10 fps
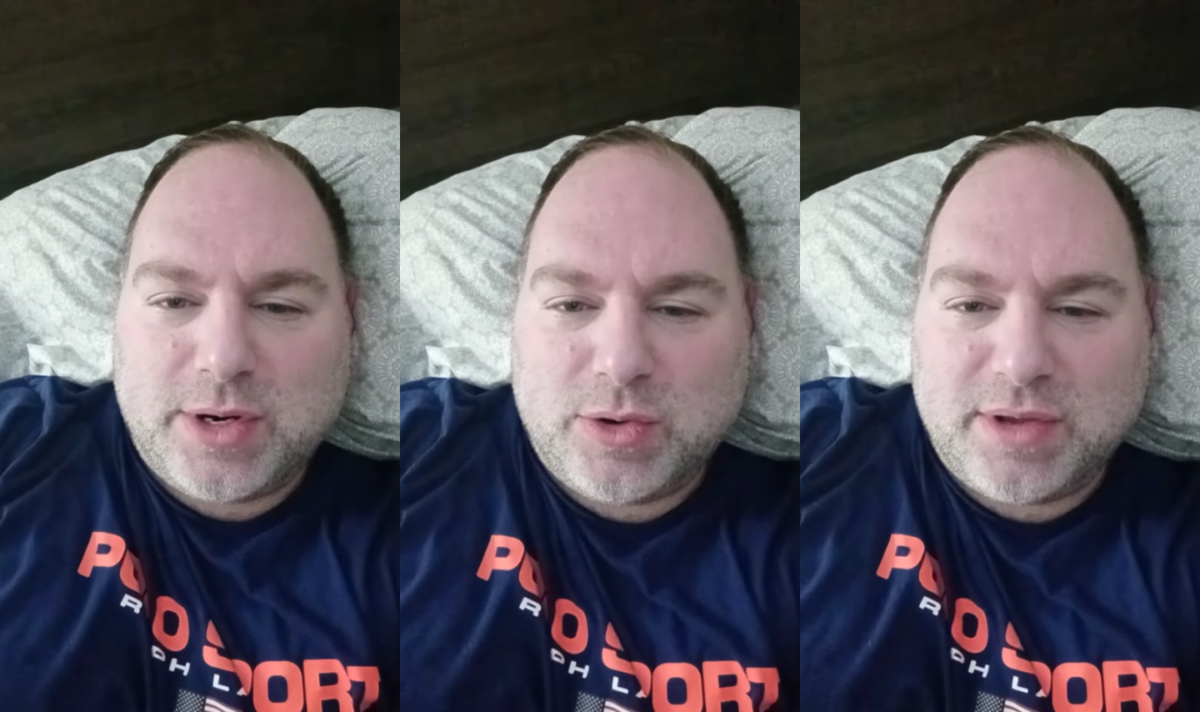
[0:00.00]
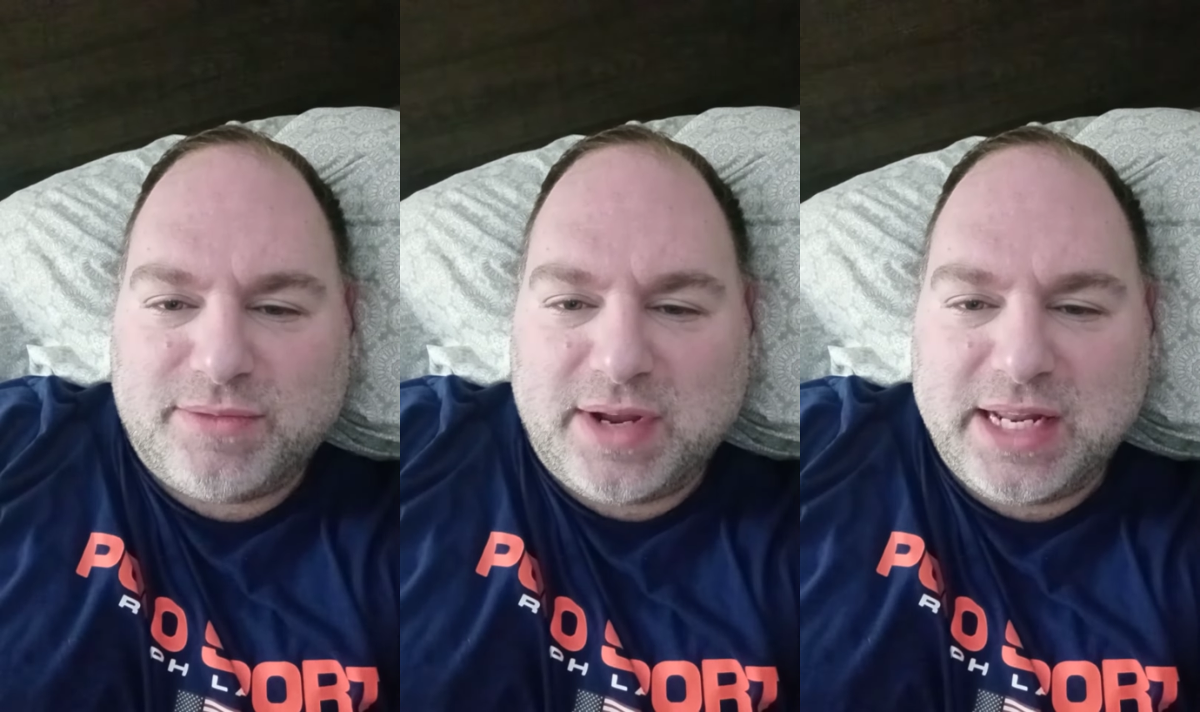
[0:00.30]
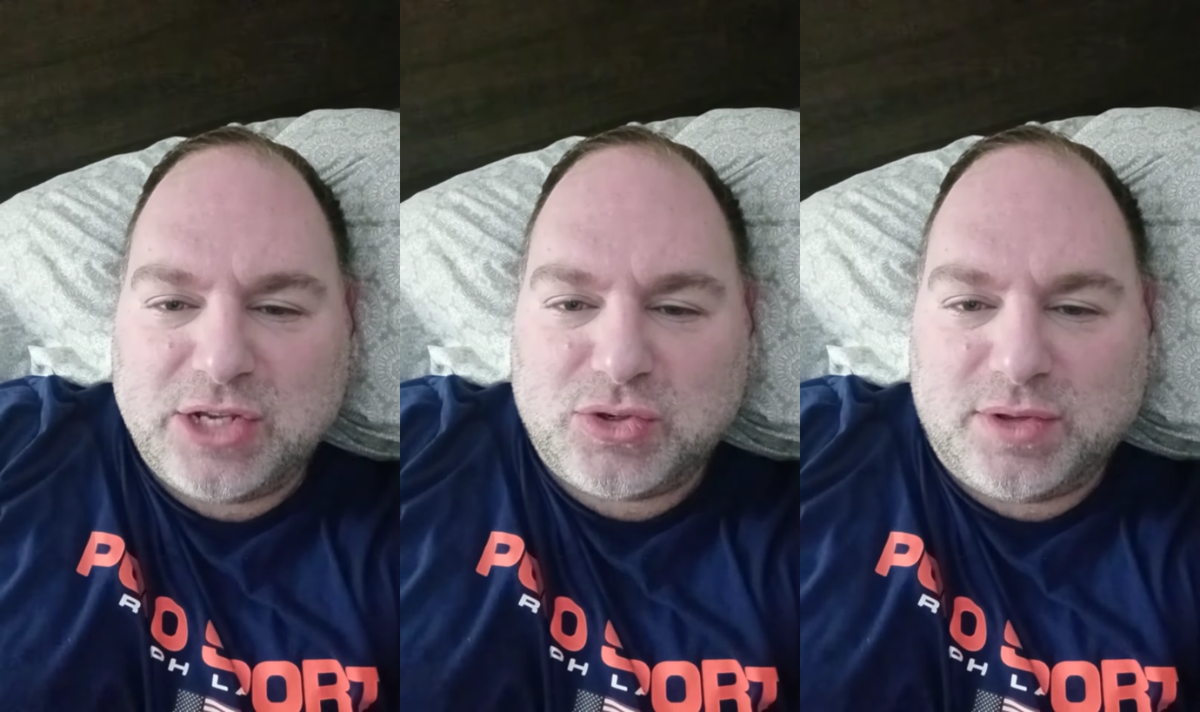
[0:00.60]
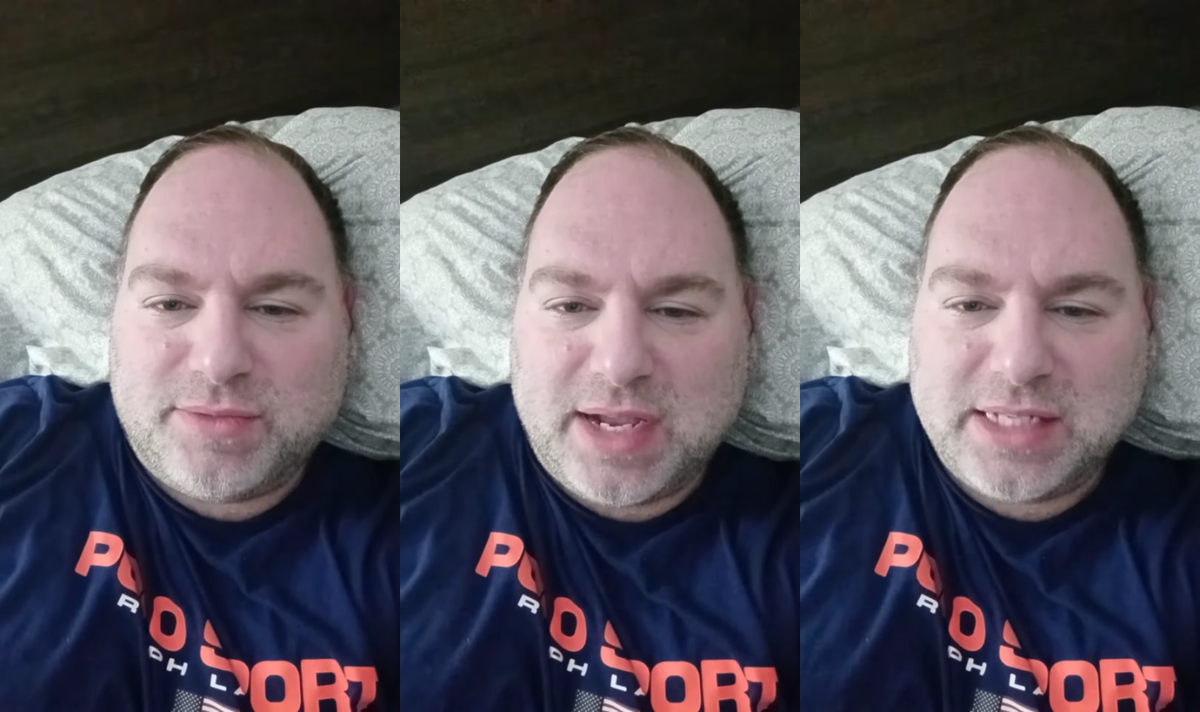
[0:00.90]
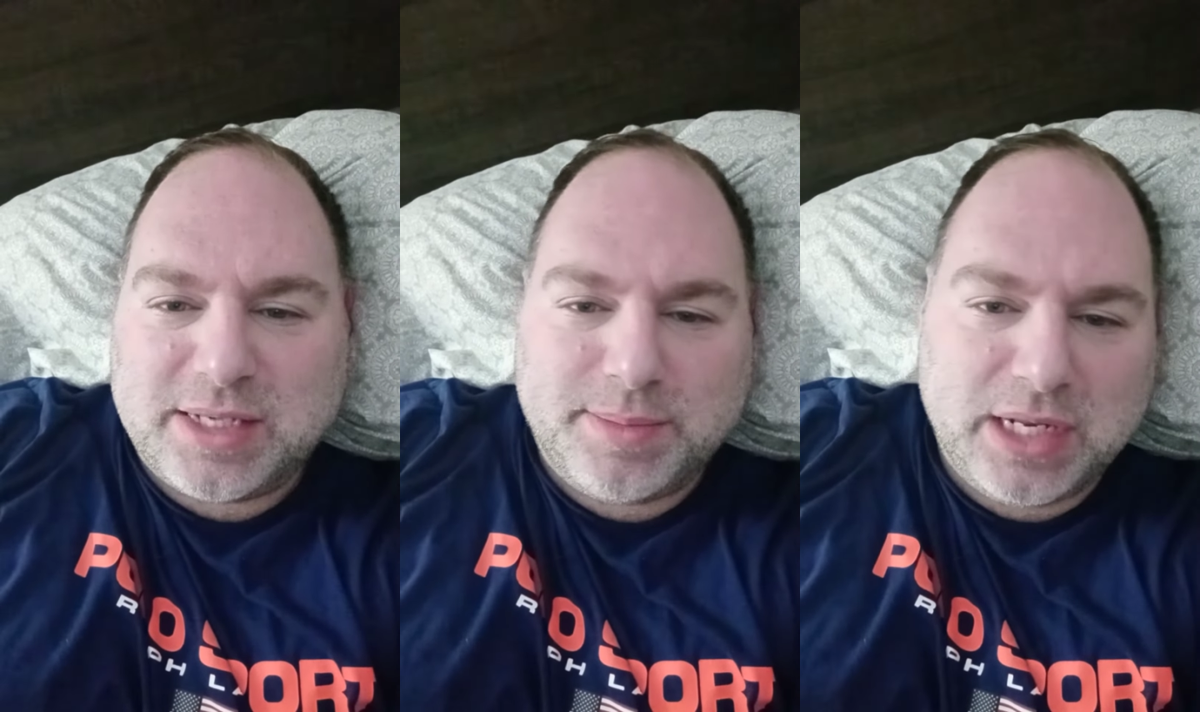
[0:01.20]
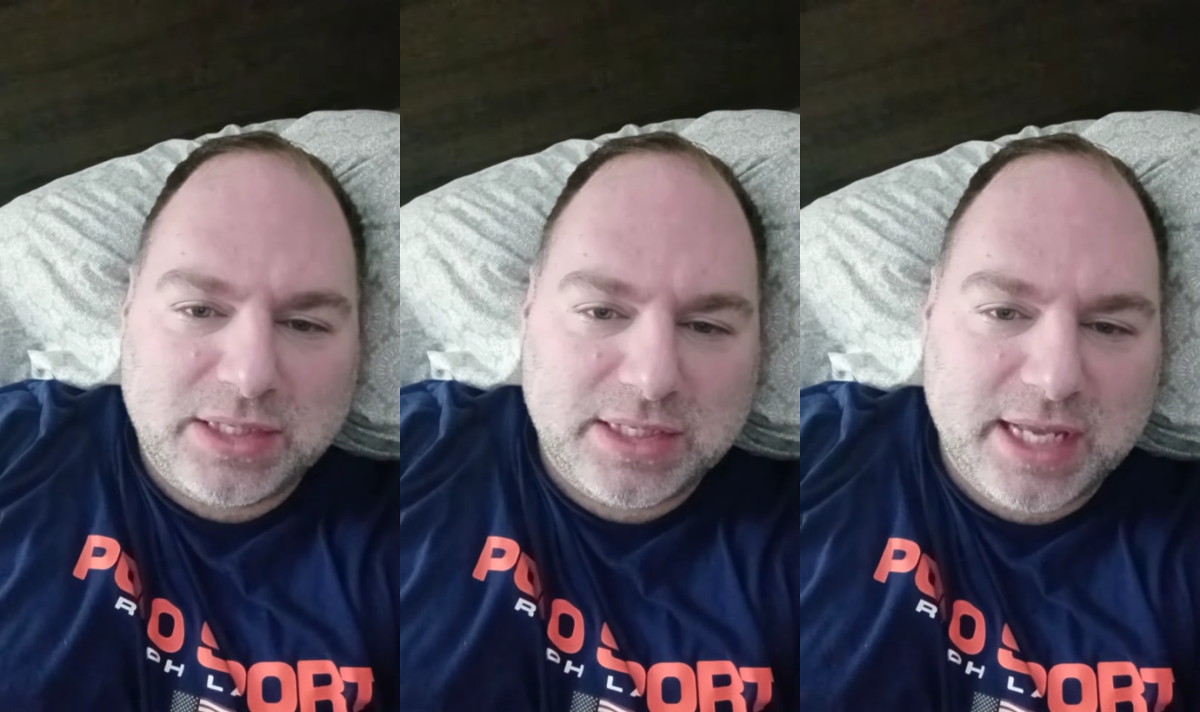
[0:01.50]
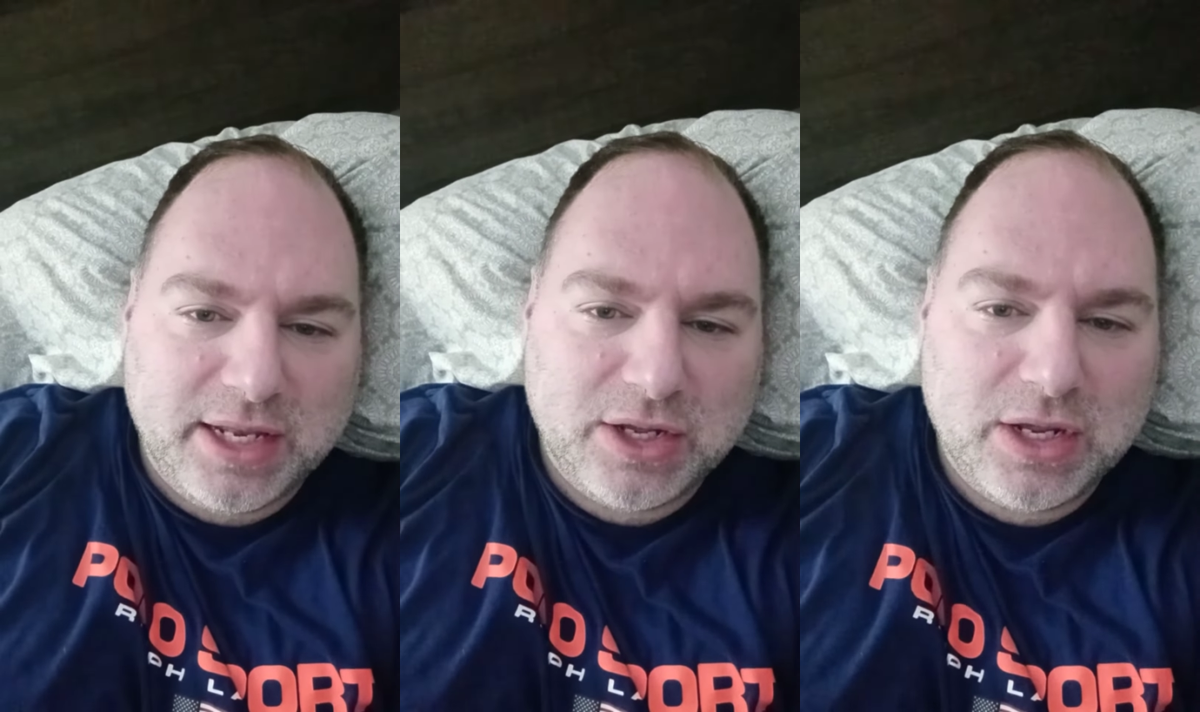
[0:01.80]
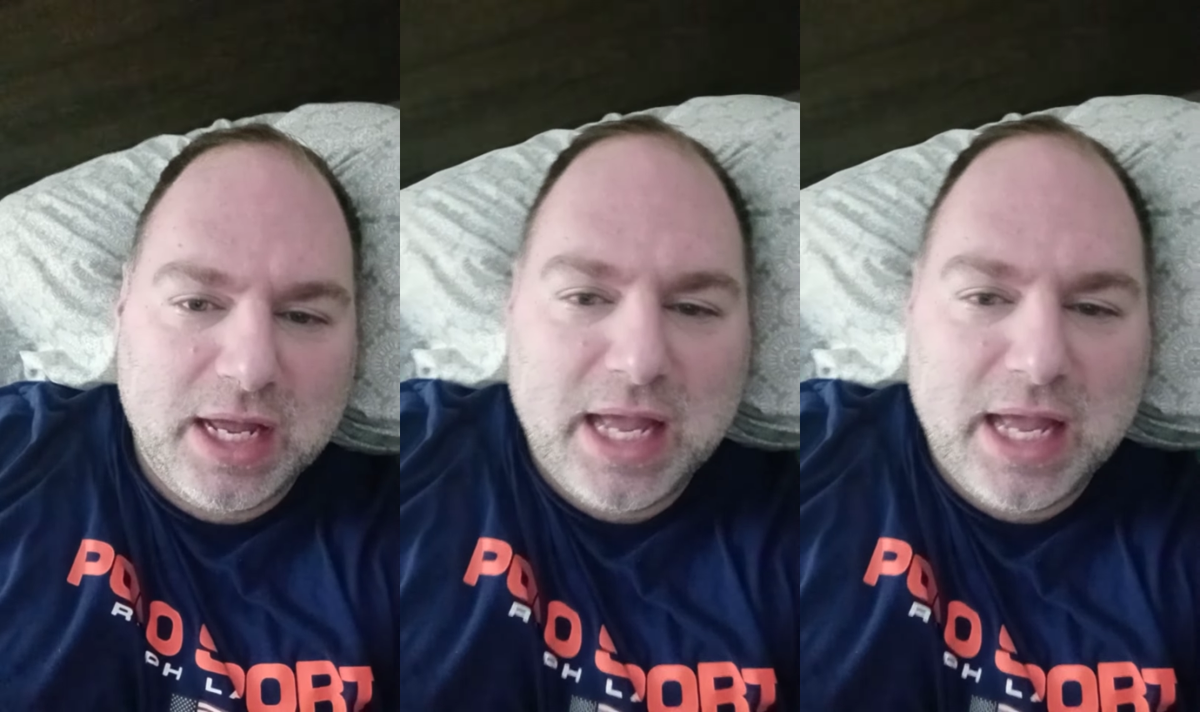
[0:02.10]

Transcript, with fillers: I don't give financial advice. I'm an entertainer.